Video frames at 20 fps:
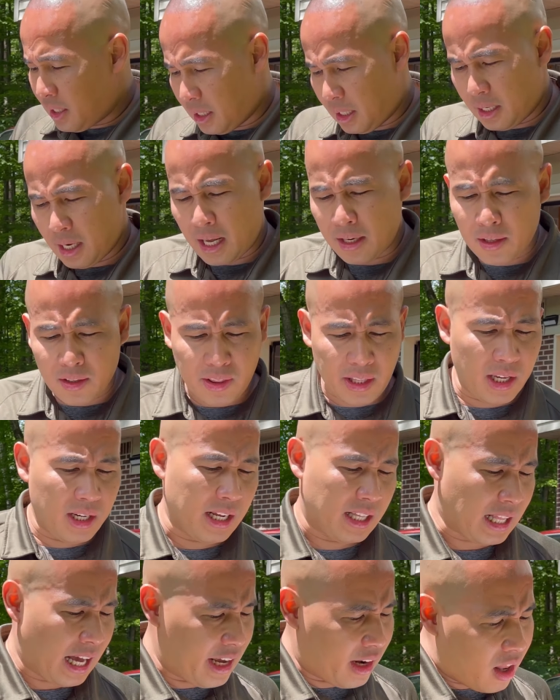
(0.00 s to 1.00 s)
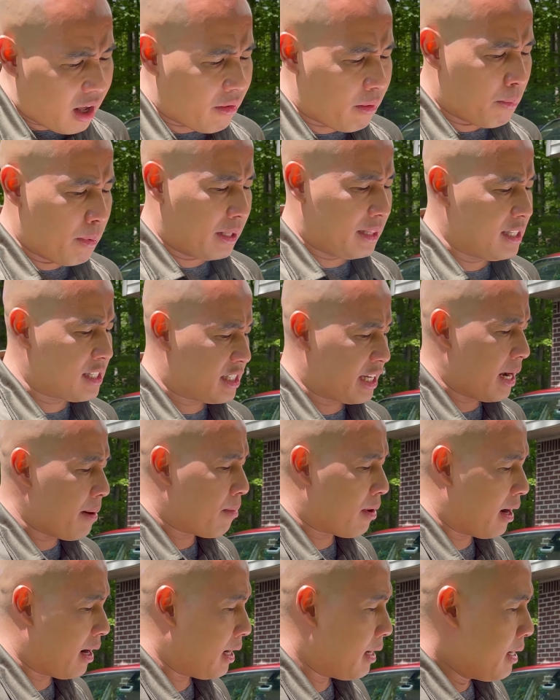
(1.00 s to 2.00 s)
another thing that i love about this
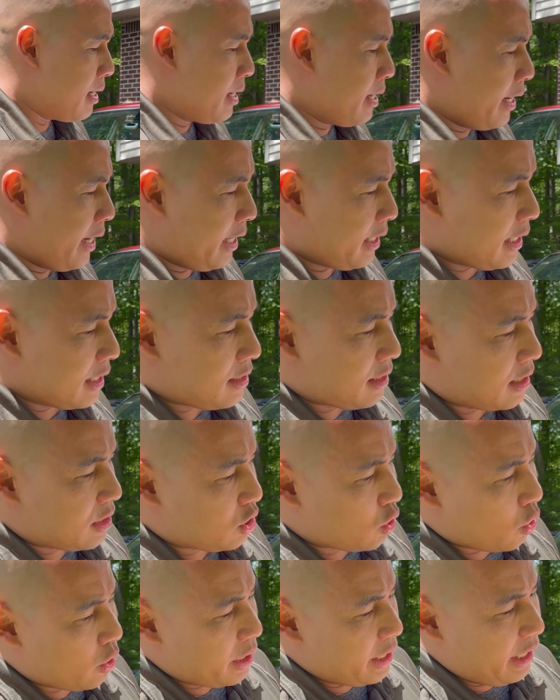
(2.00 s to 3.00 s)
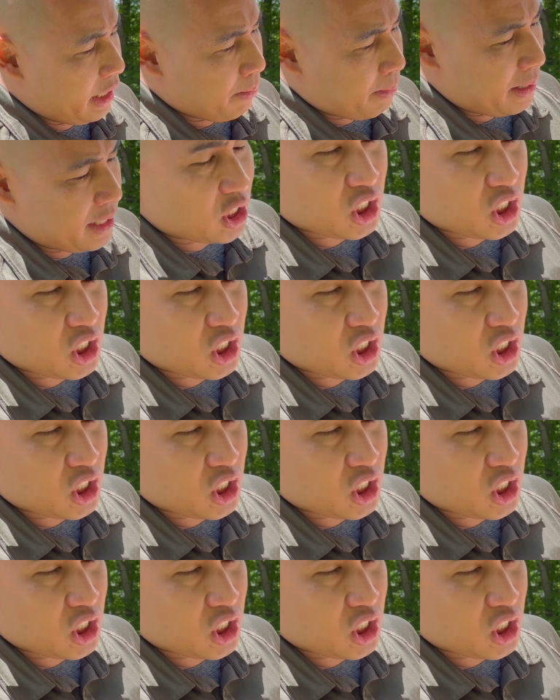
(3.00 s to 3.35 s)
camera it has the sony image